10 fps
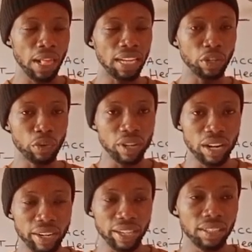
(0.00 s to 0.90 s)
and the
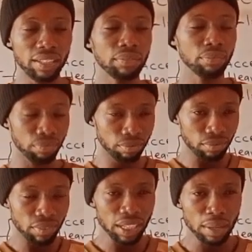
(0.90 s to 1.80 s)
urinary
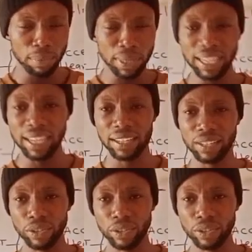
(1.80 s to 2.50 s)
bladder.